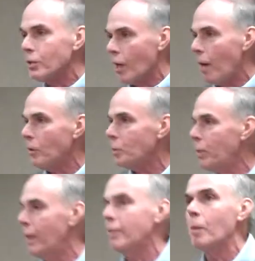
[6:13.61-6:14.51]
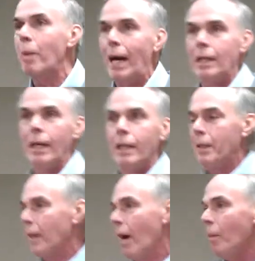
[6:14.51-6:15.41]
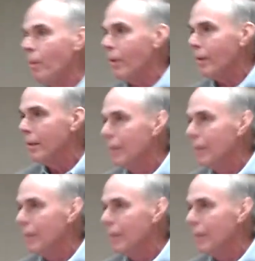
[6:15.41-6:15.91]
so I was playing the ballet and the opera.